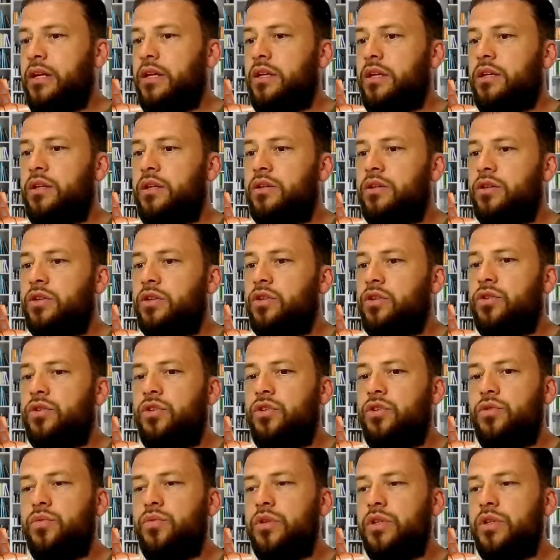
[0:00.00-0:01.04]
he,
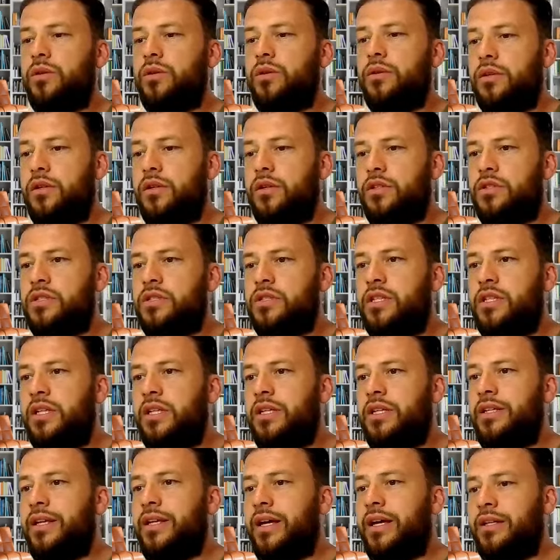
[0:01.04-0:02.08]
you will
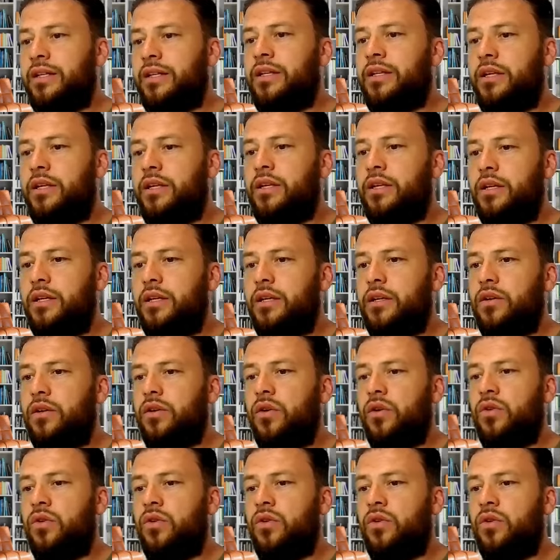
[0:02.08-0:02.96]
see that he,